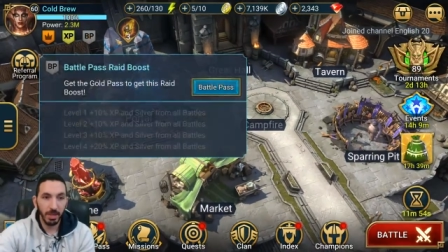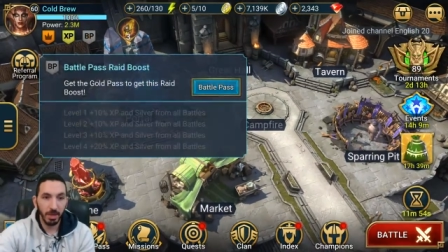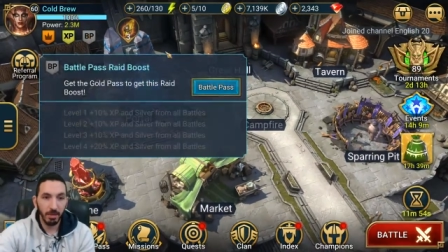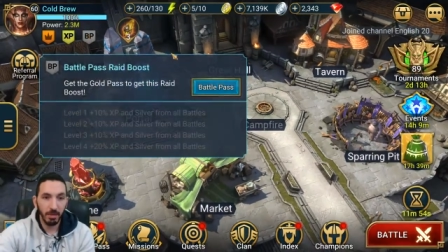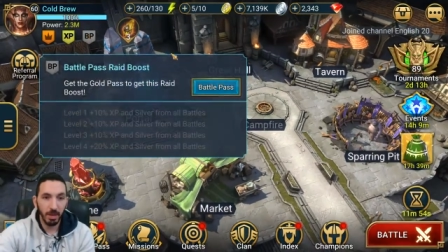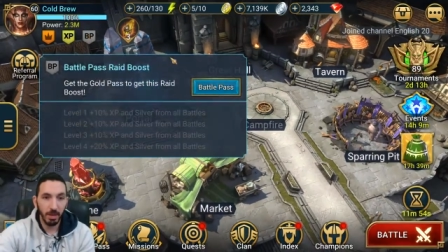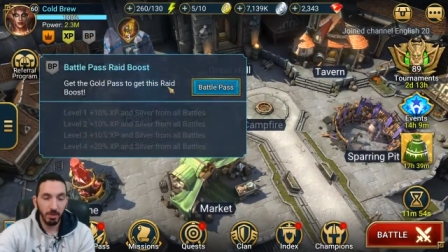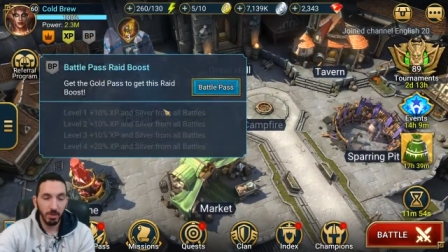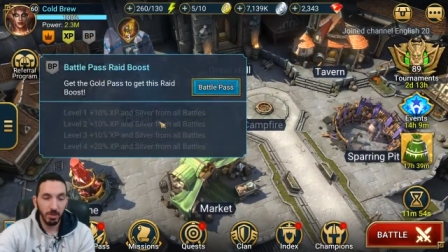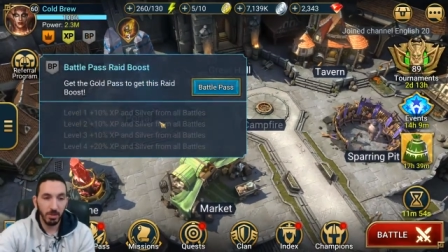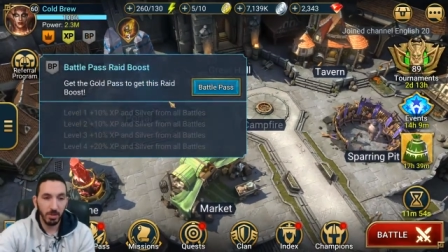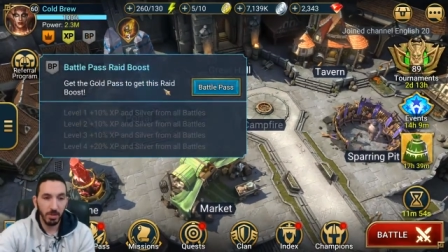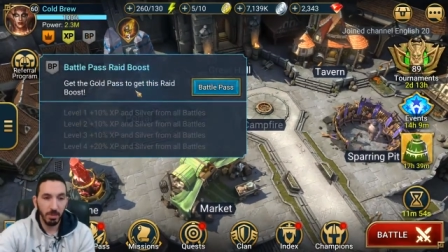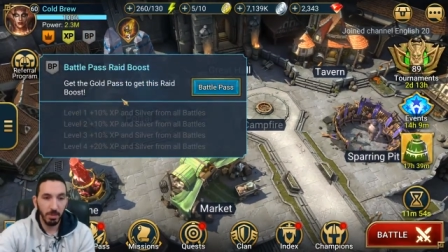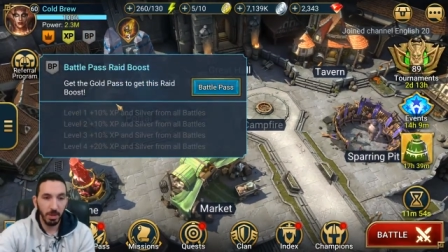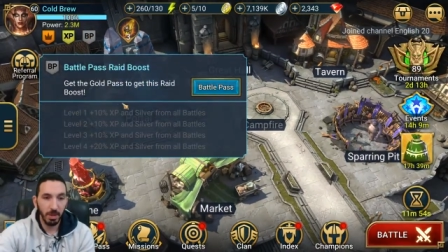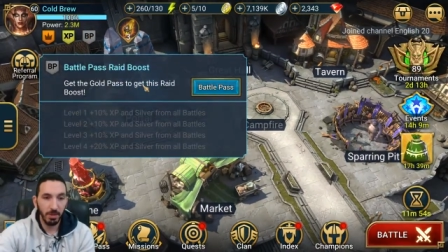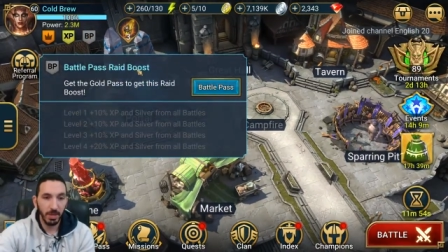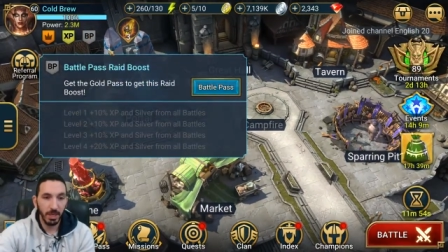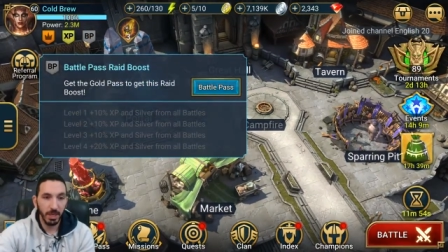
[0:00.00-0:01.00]
I was talking
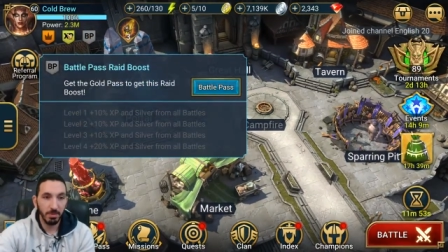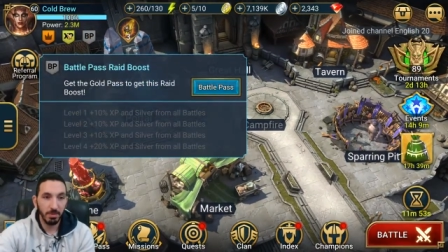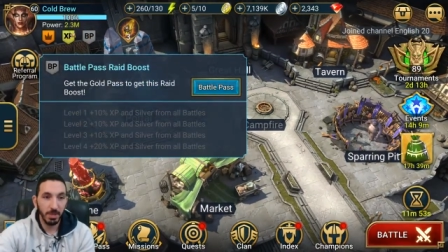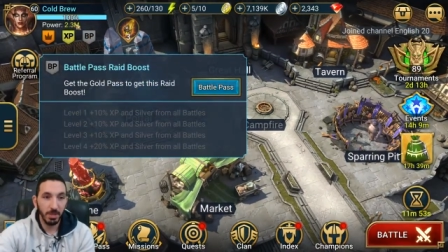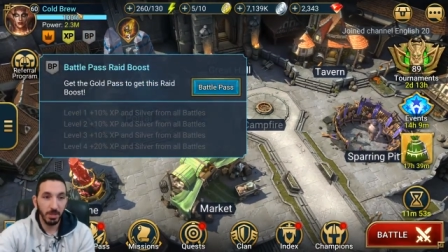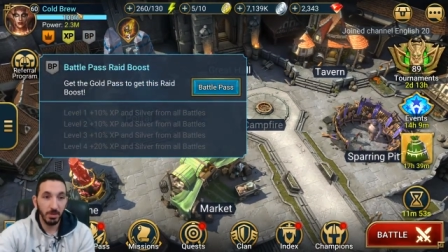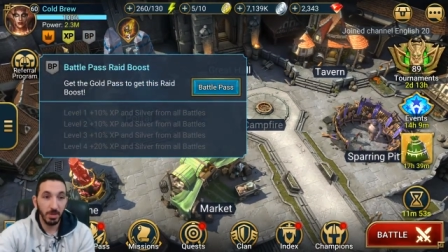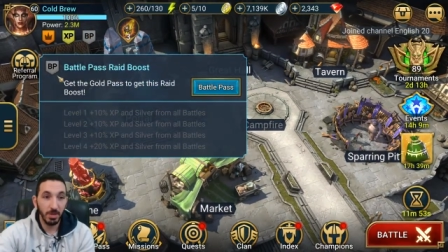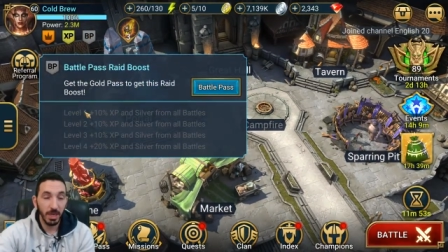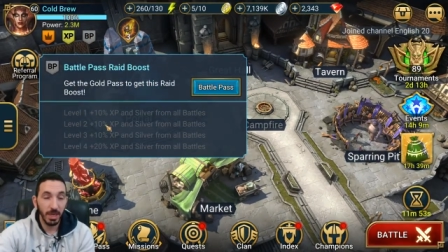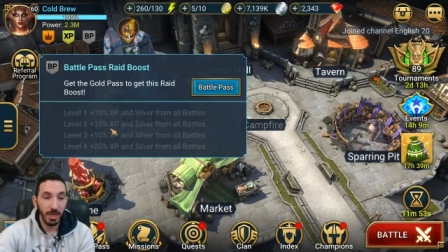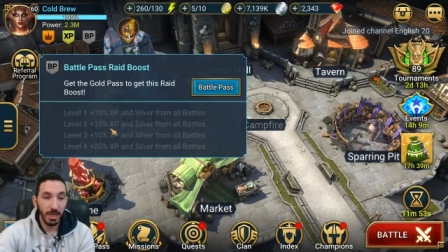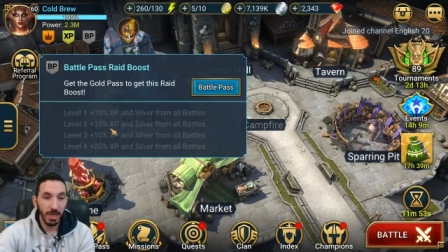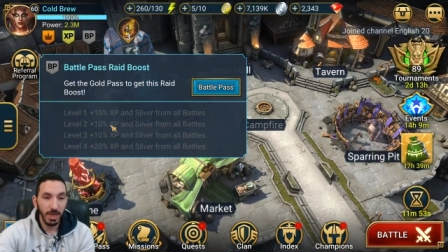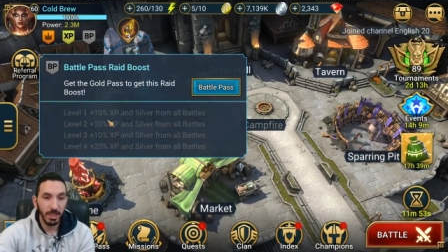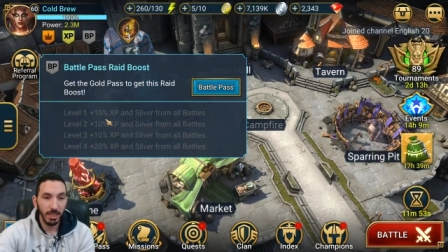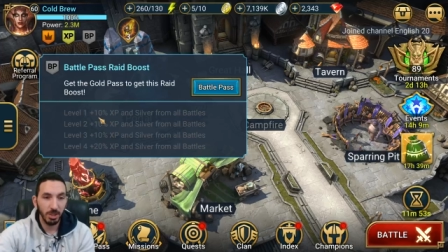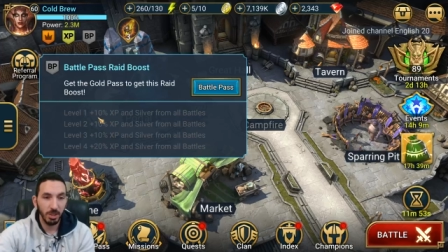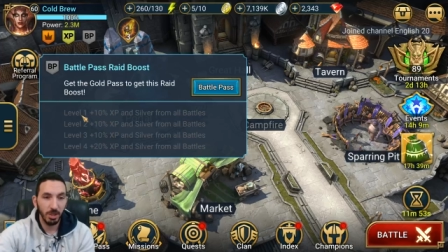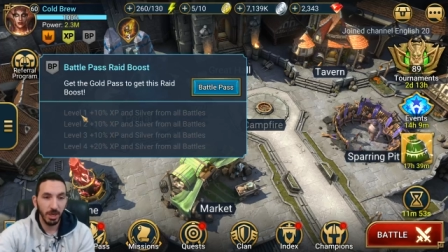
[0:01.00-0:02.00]
about the XP. You're gonna get
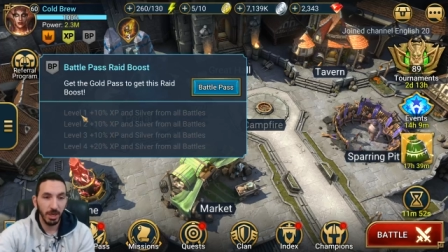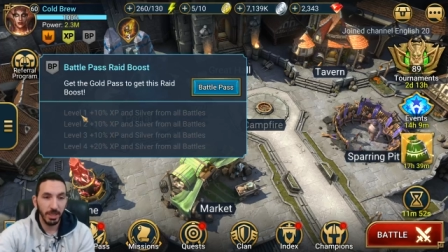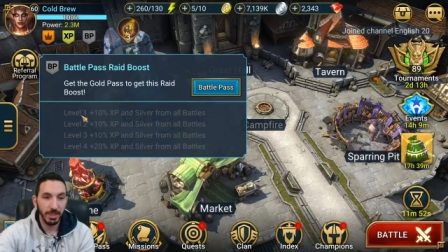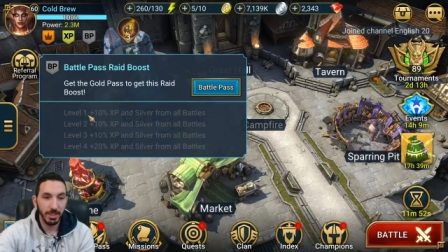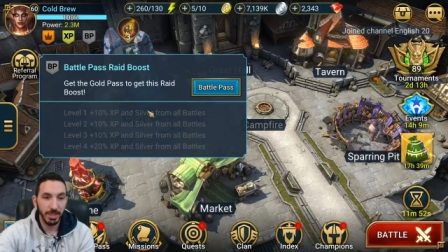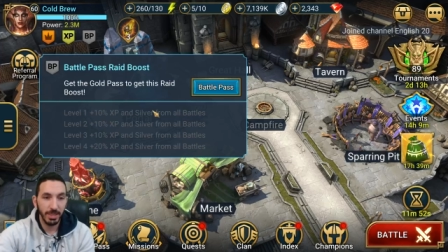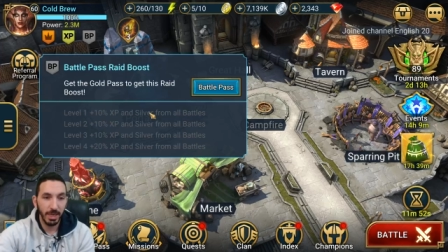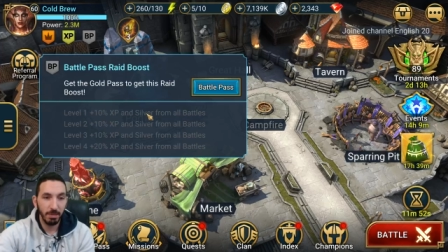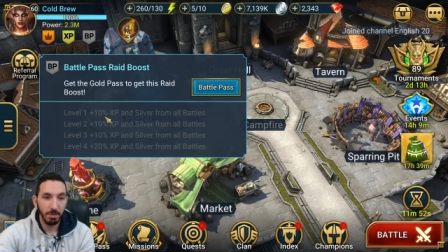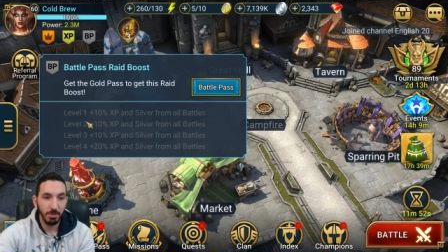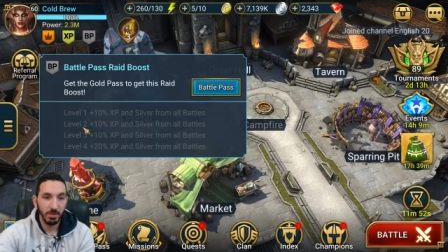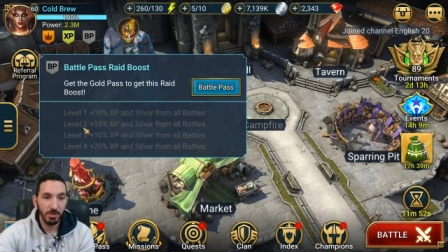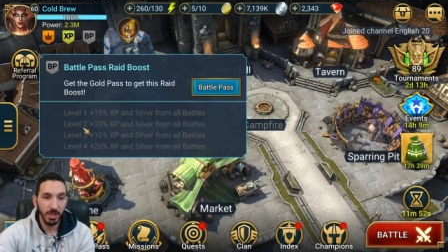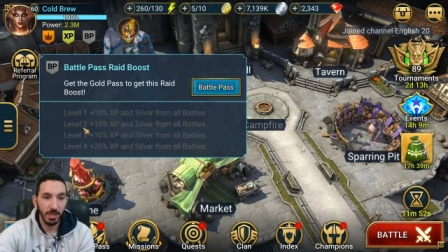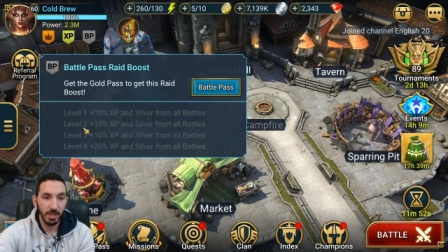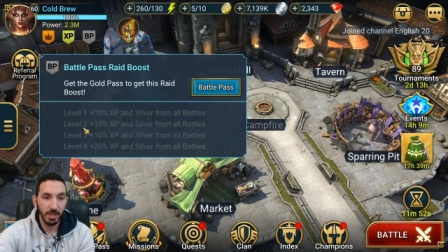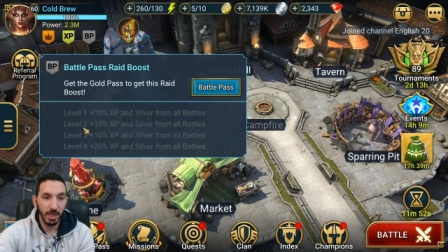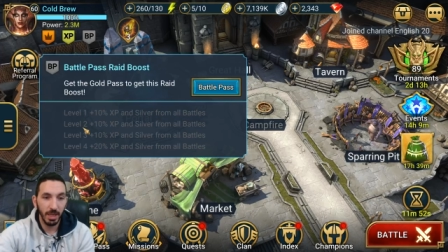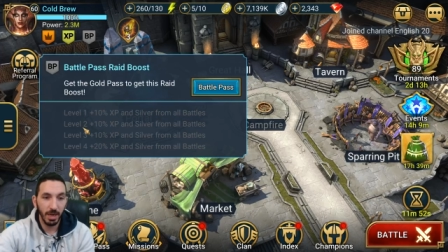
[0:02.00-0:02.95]
additionally 10%,